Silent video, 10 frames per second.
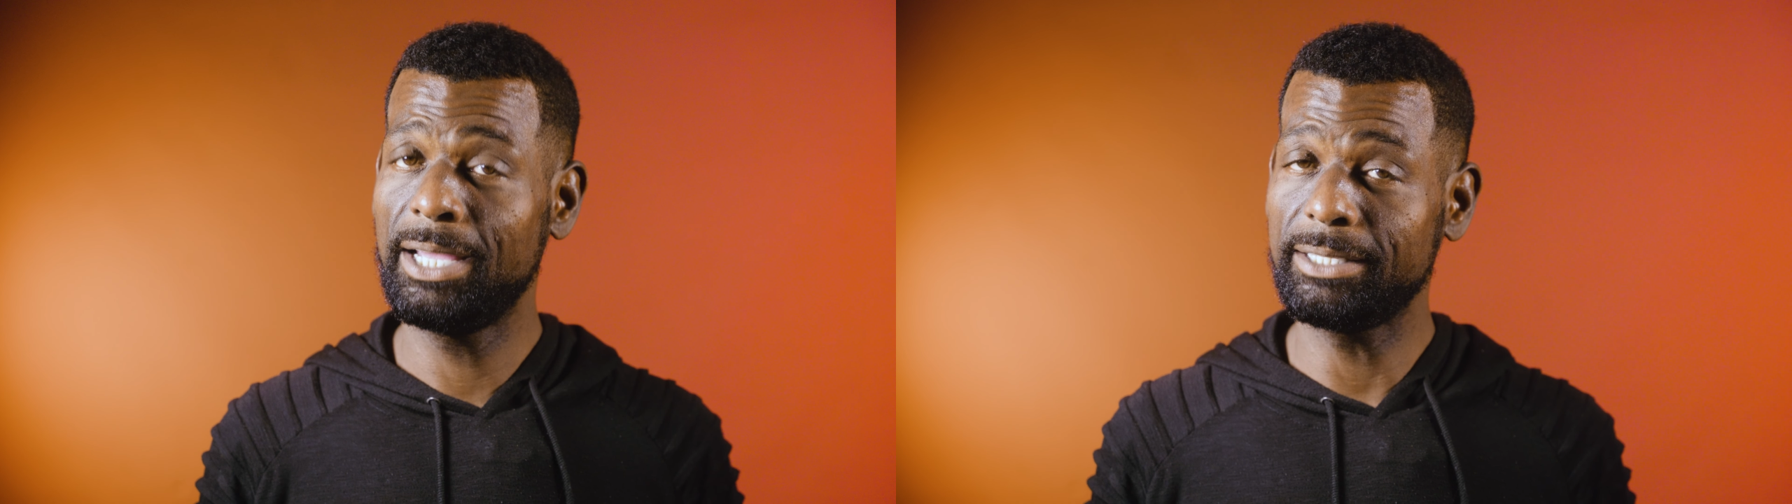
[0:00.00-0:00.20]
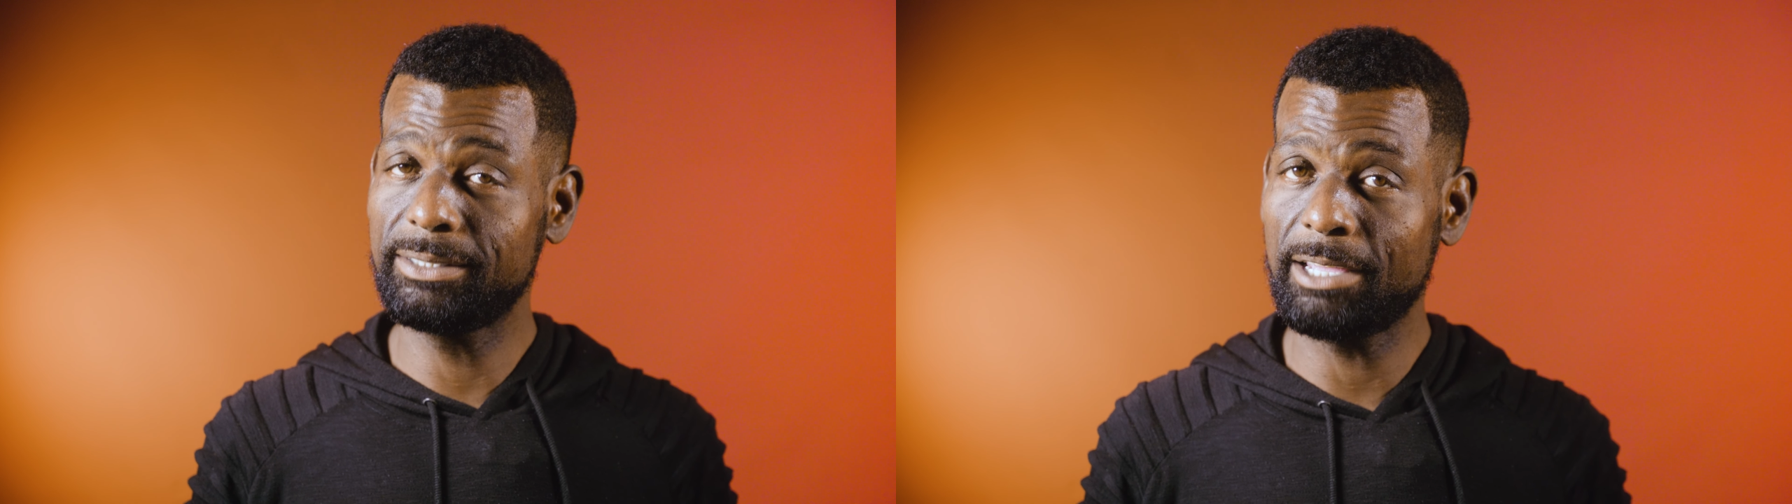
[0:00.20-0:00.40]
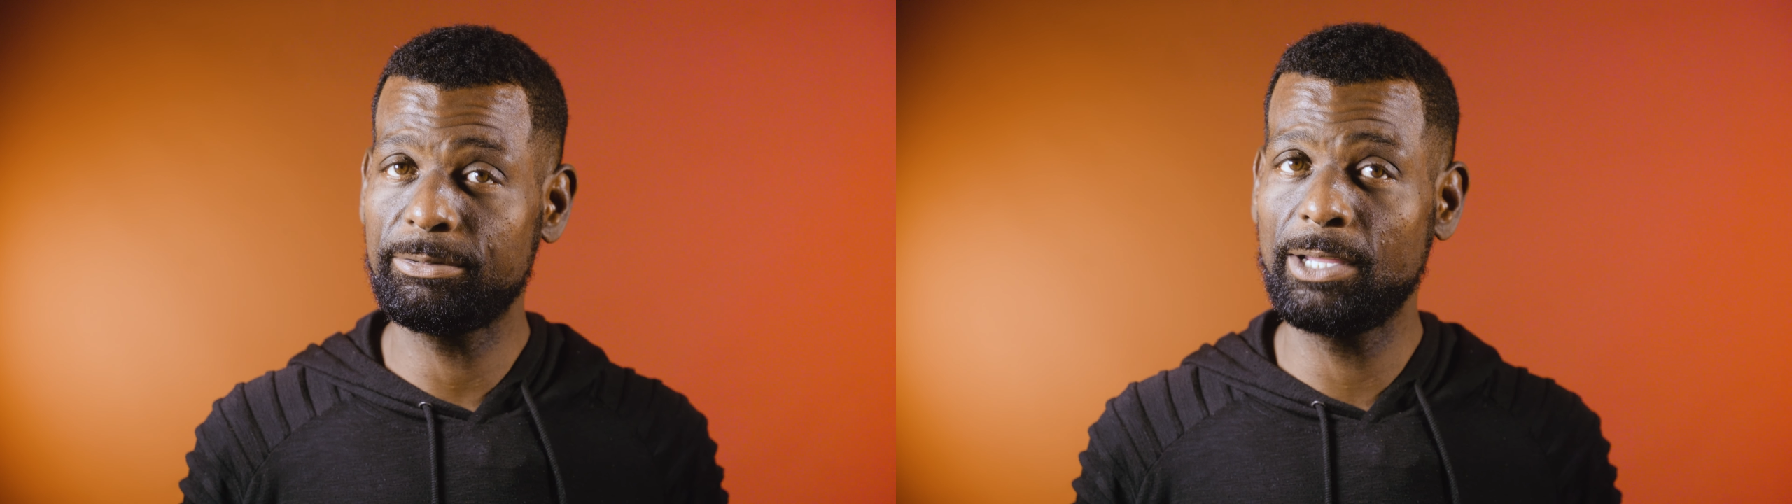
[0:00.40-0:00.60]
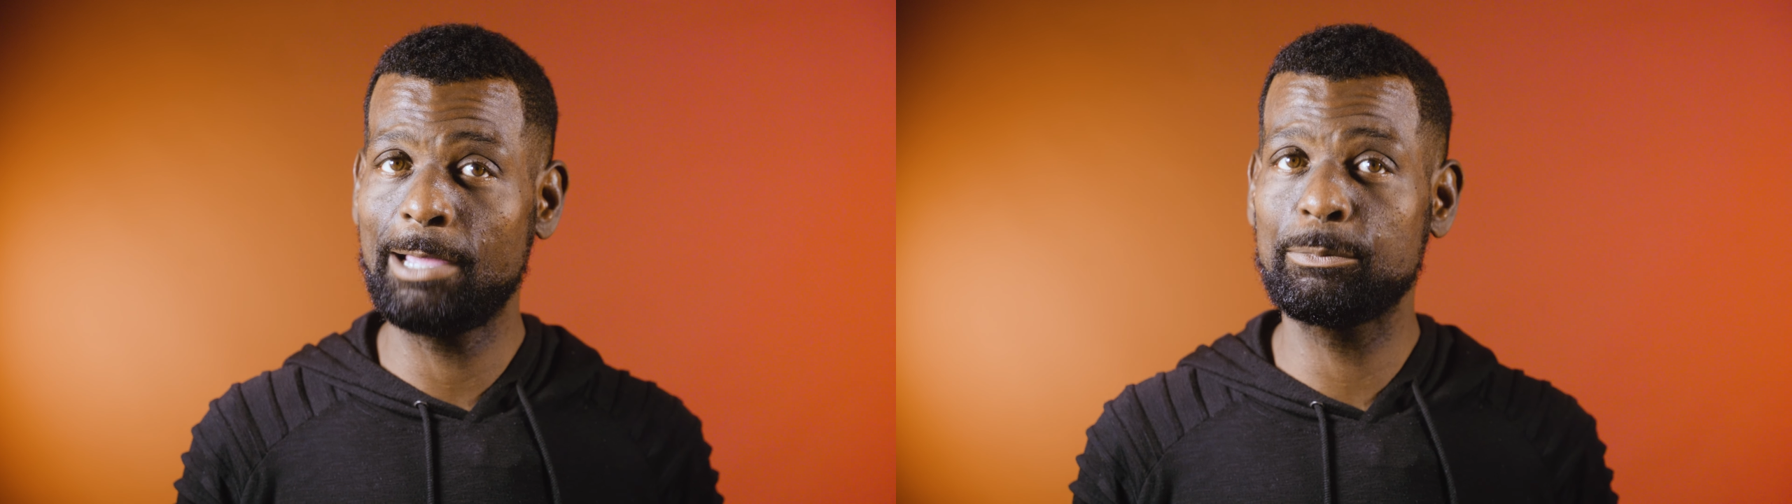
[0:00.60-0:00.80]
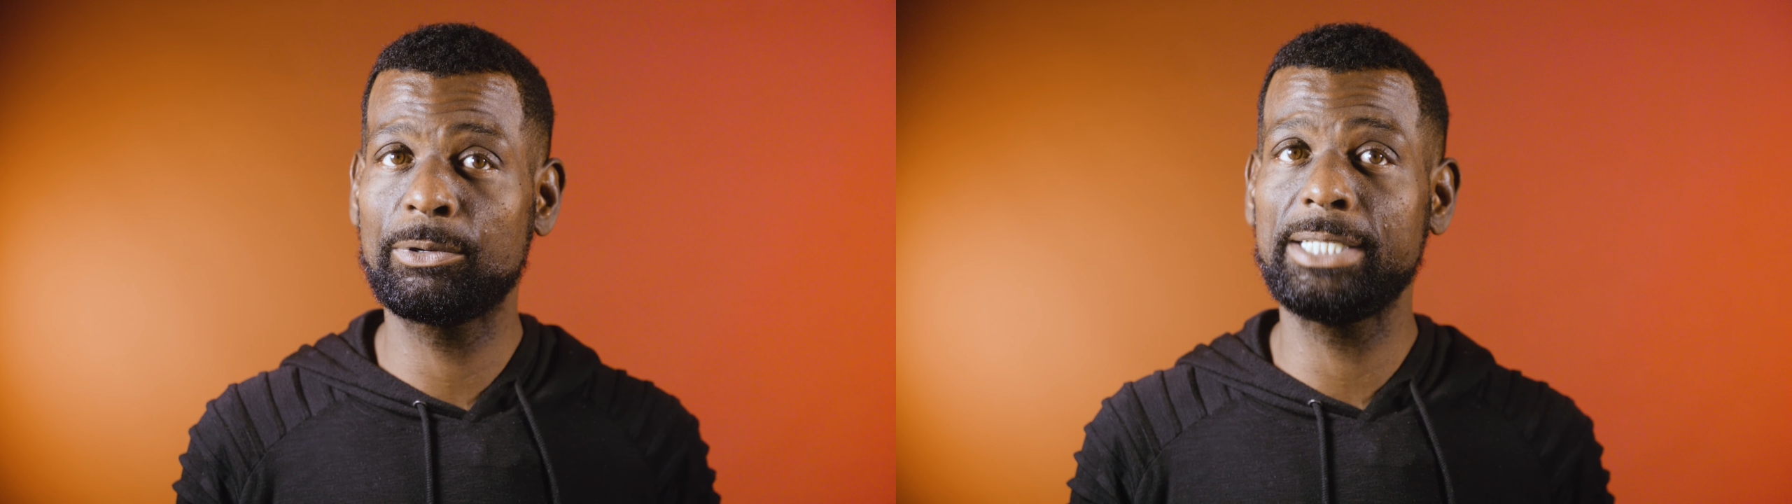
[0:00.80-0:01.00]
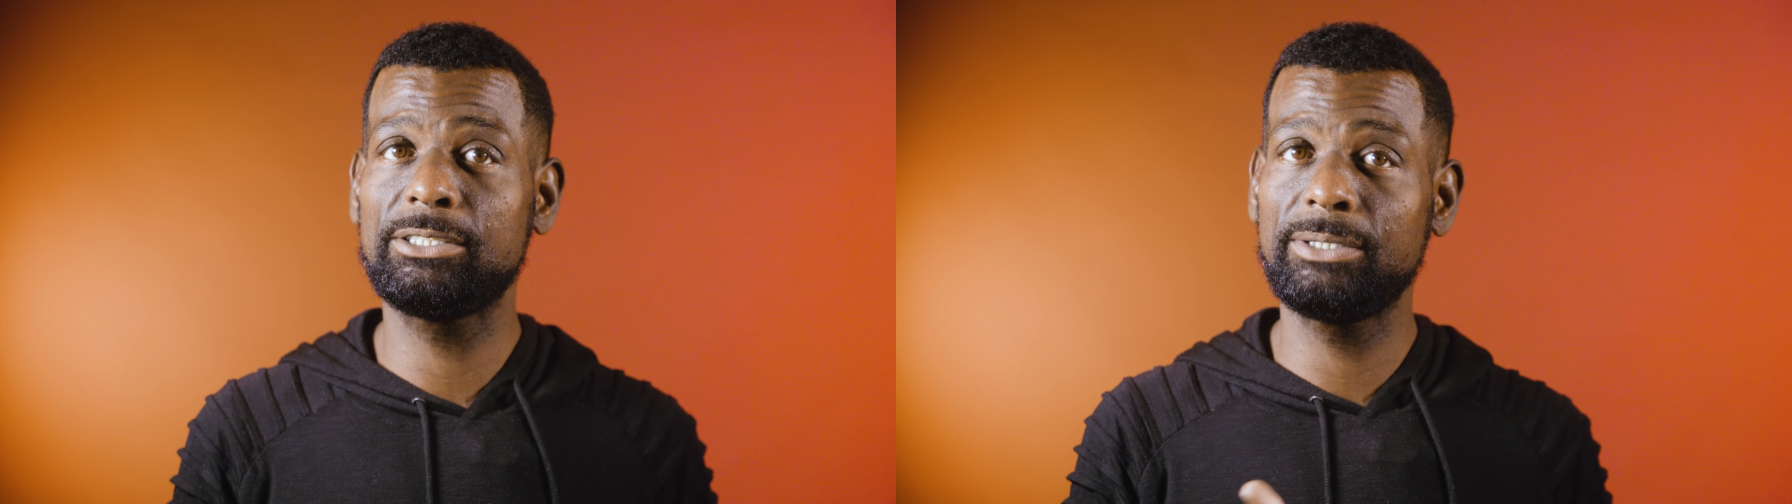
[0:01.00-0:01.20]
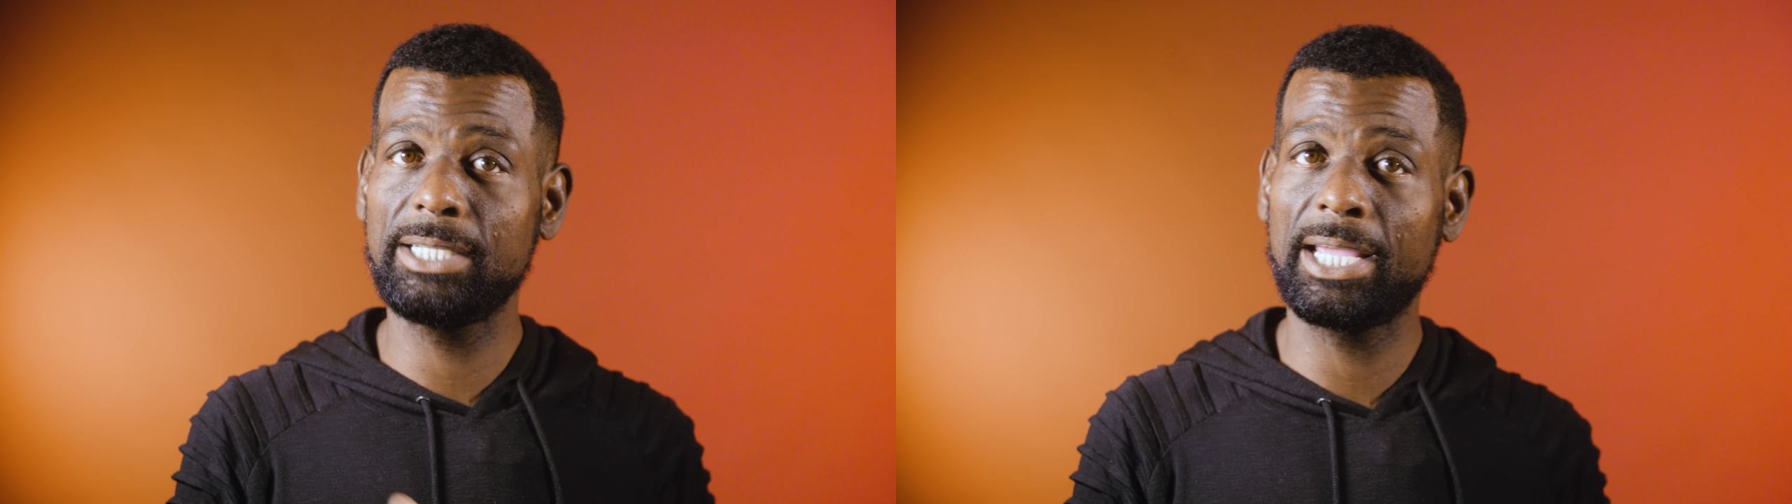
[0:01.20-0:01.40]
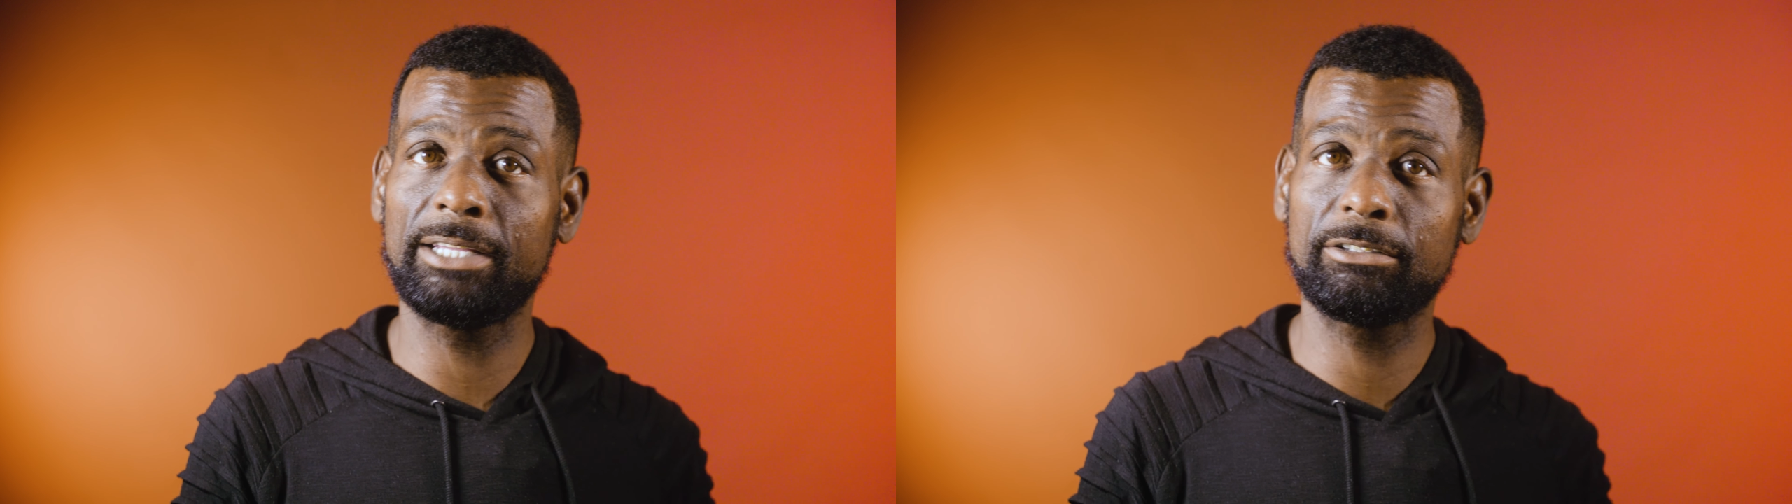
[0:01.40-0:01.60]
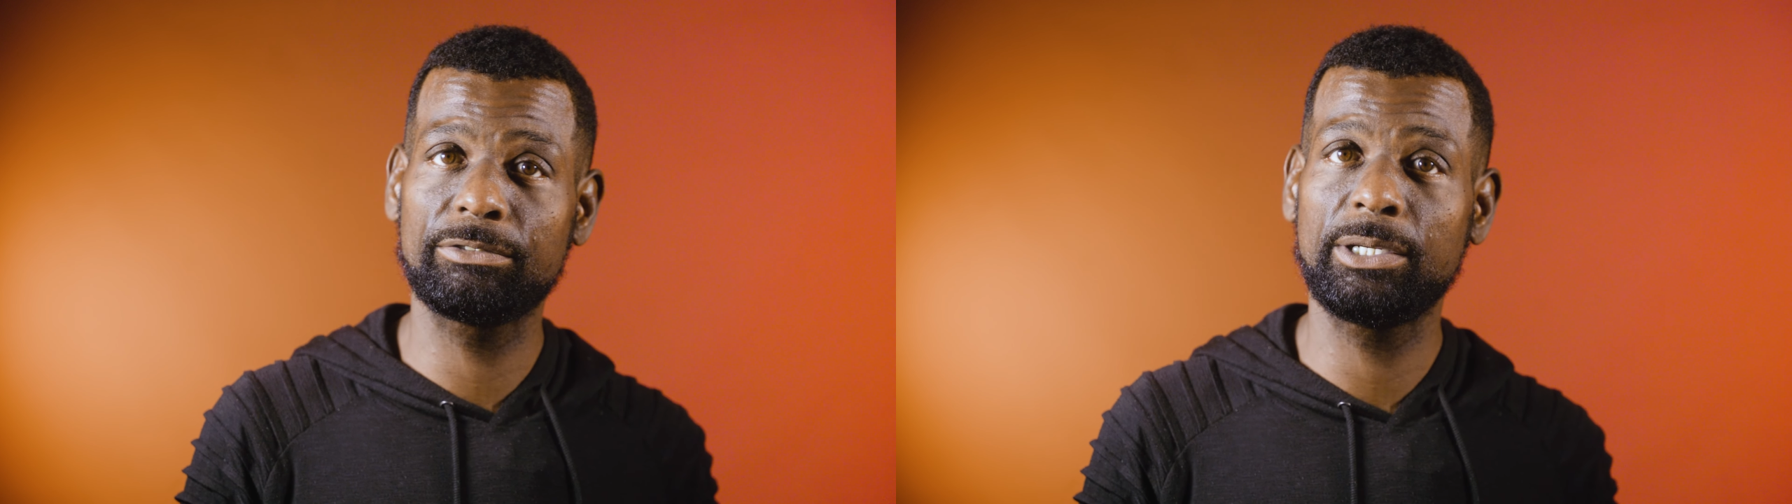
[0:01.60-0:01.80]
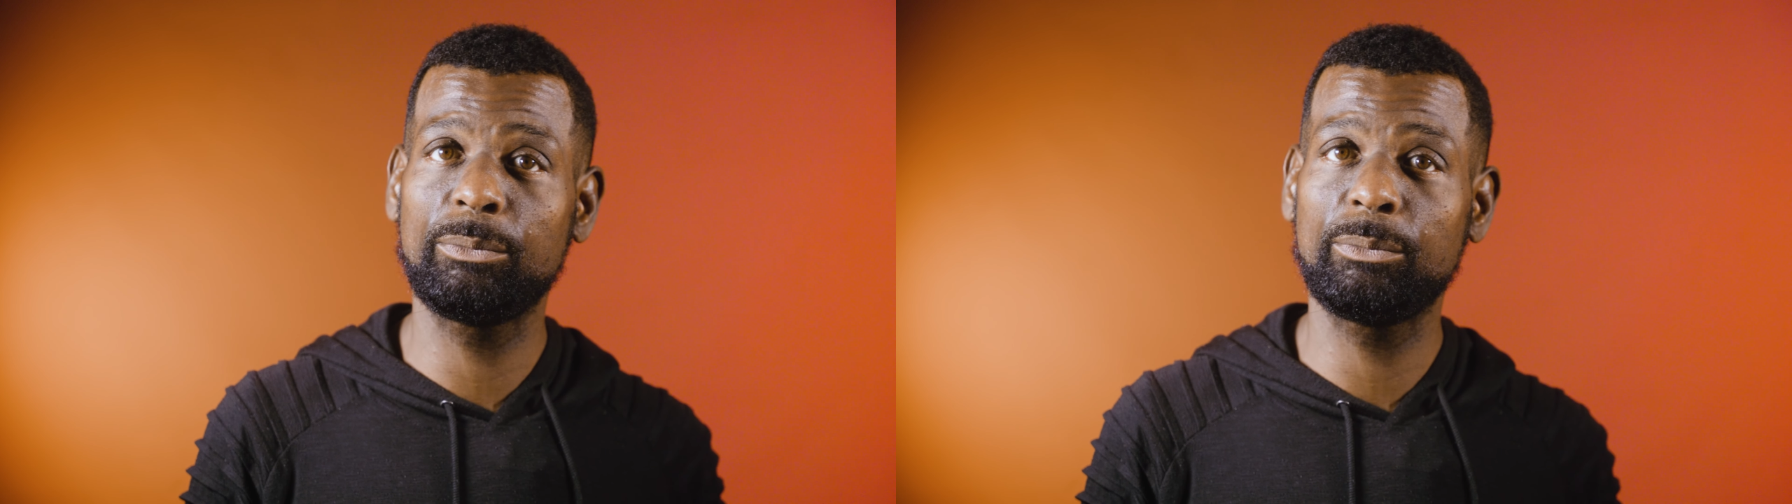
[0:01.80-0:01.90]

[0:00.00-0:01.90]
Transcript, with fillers: A definite upgrade to the Air 3,